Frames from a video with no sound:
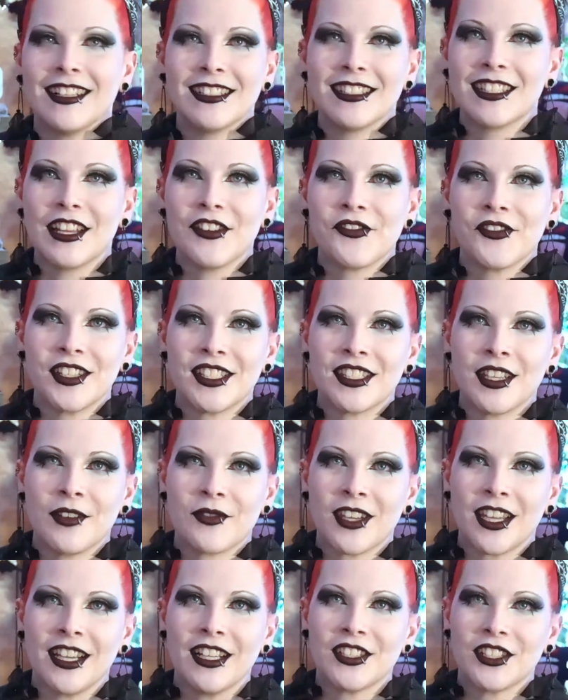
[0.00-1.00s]
is definitely
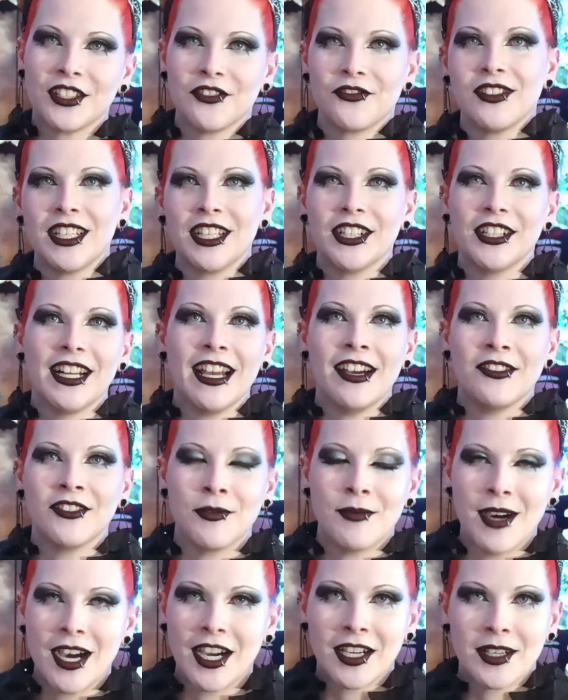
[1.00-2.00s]
something I should have figured out in the
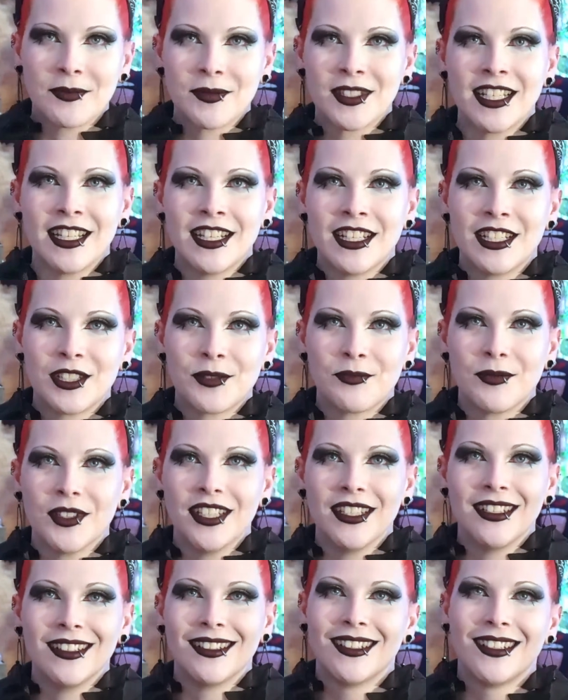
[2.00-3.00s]
mock-up stage,
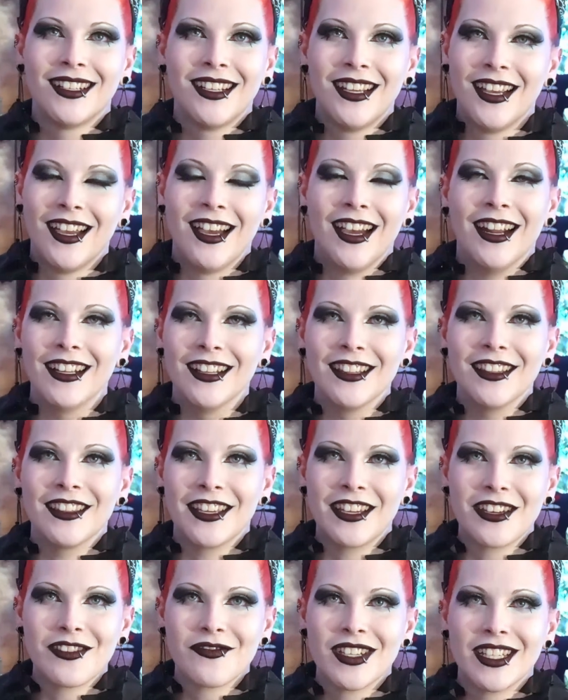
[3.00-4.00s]
but I didn't
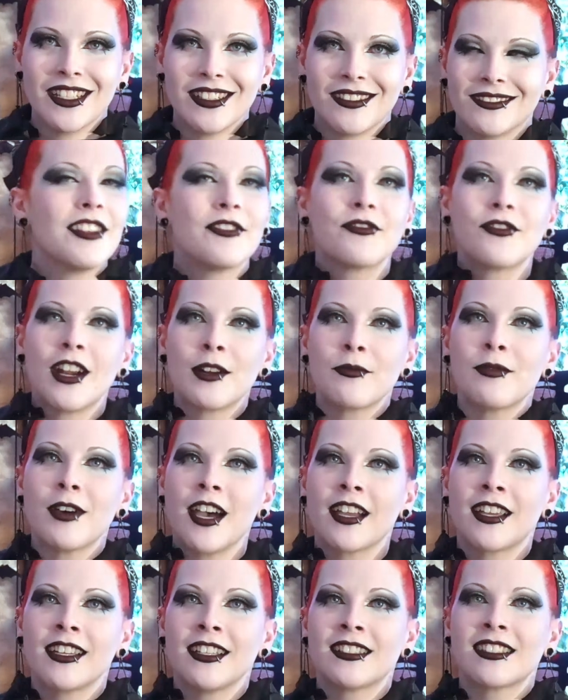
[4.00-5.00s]
think of it. The front
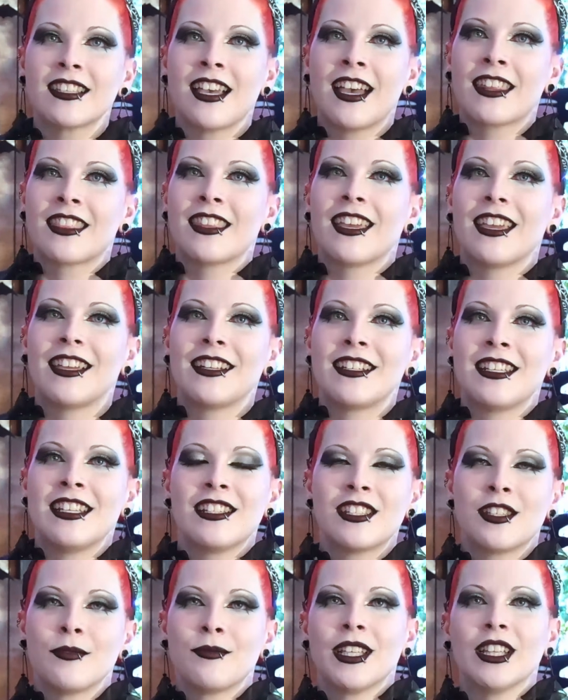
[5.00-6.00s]
pockets I think need
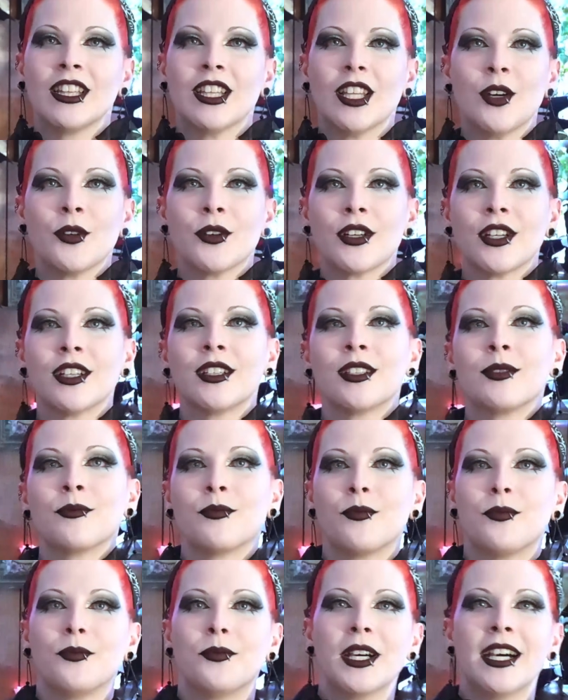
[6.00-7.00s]
to be lowered,
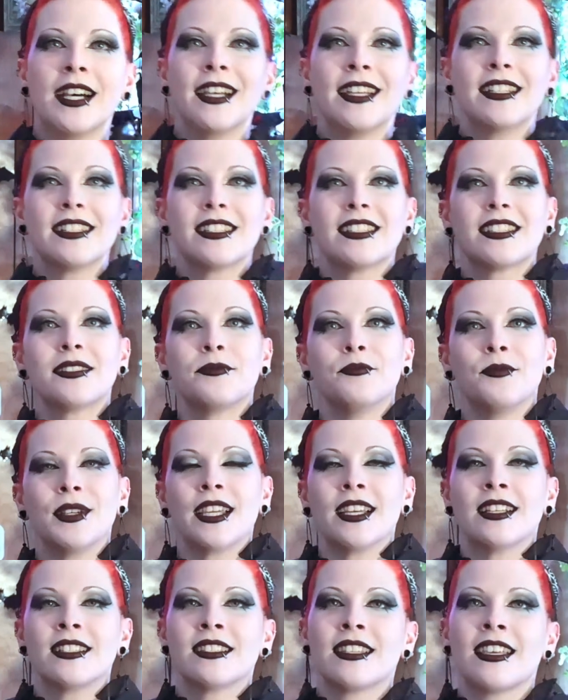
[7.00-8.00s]
but
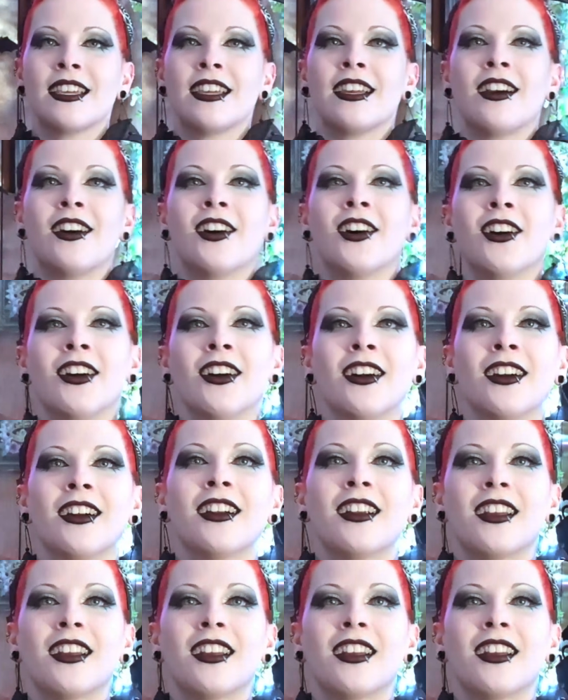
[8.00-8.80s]
because they are